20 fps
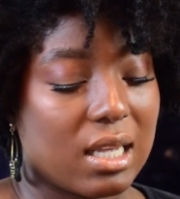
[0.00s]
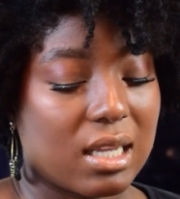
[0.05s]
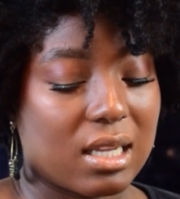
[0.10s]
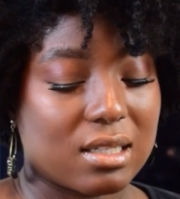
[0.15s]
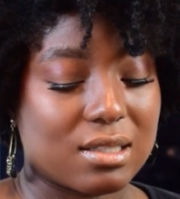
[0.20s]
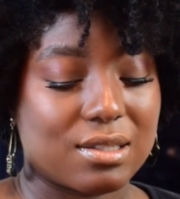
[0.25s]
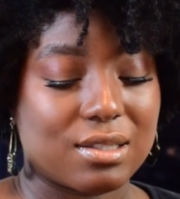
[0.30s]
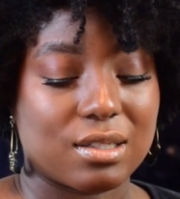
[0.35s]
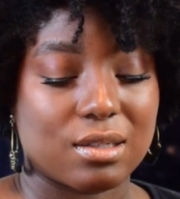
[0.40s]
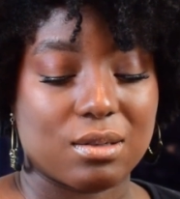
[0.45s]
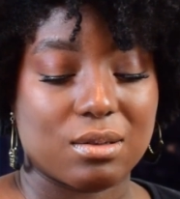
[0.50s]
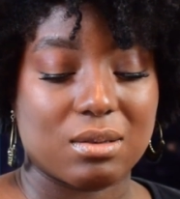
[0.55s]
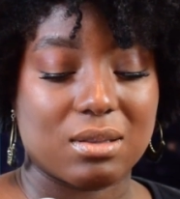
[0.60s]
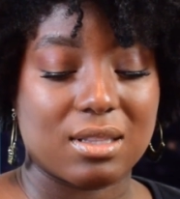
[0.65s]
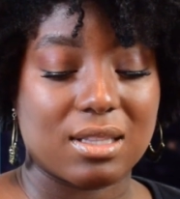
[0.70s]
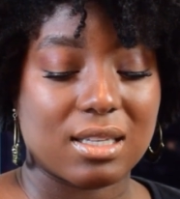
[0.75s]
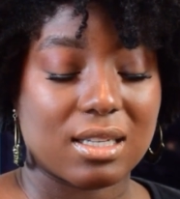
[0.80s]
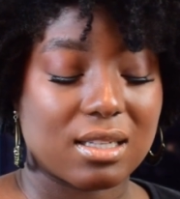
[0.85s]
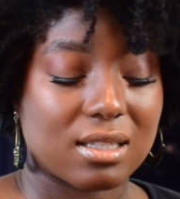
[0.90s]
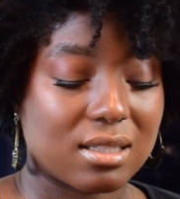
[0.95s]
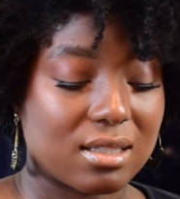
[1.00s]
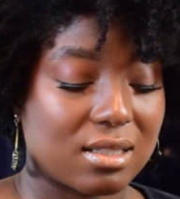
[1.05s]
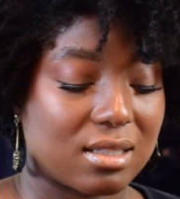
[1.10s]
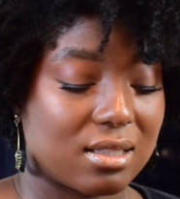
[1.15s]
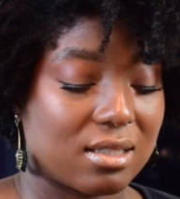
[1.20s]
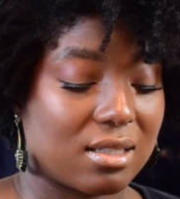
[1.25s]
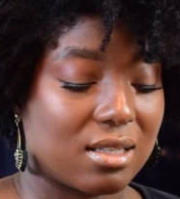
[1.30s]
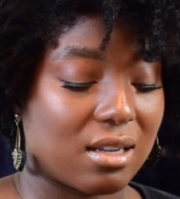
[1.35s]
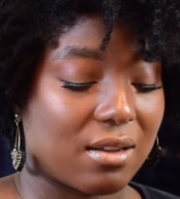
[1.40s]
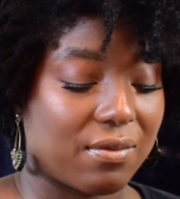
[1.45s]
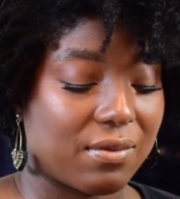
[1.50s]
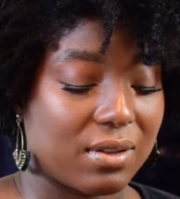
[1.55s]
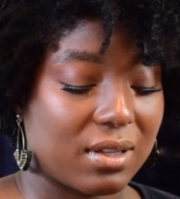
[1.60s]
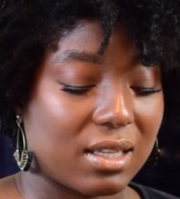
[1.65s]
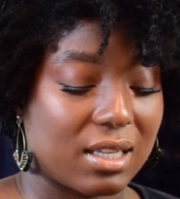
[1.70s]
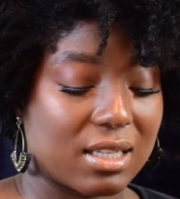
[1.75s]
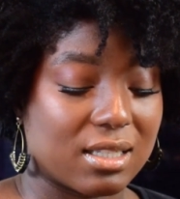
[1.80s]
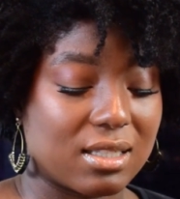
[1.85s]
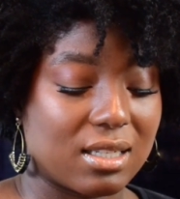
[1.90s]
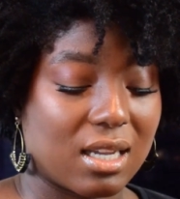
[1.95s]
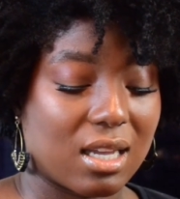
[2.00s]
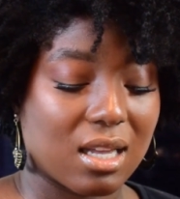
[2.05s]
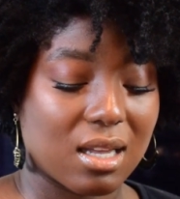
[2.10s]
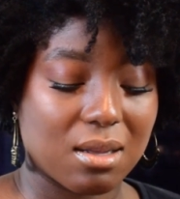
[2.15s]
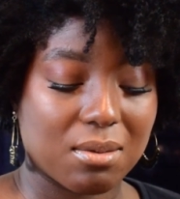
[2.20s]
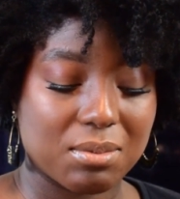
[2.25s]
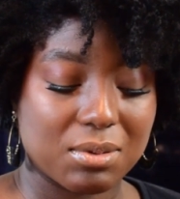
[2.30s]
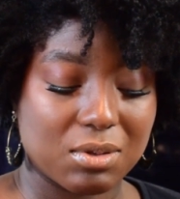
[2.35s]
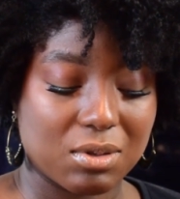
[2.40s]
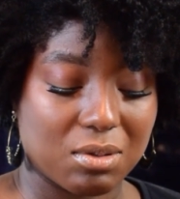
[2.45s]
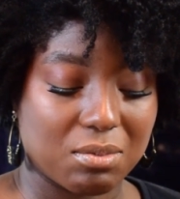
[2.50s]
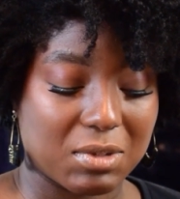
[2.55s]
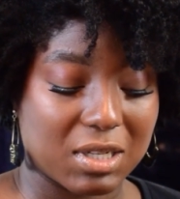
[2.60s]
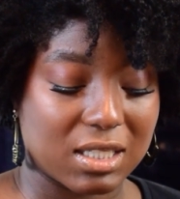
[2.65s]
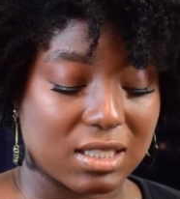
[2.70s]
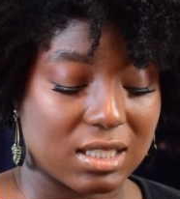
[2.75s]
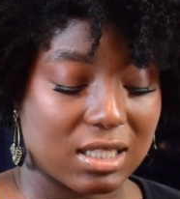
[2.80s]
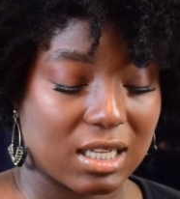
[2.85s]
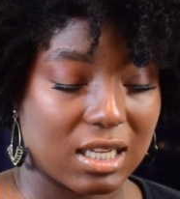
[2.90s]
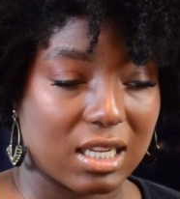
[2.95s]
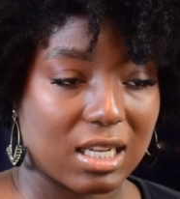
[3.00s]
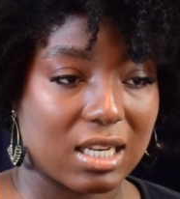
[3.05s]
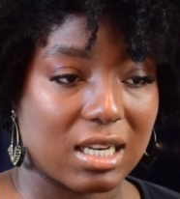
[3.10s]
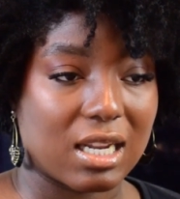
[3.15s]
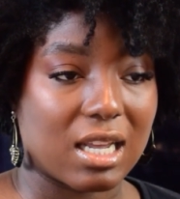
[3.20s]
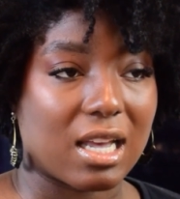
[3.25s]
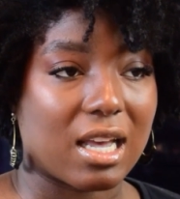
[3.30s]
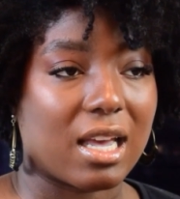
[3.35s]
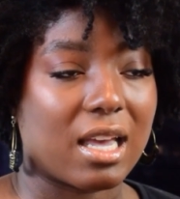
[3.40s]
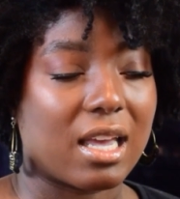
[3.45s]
And so this definitely has helped with my skin.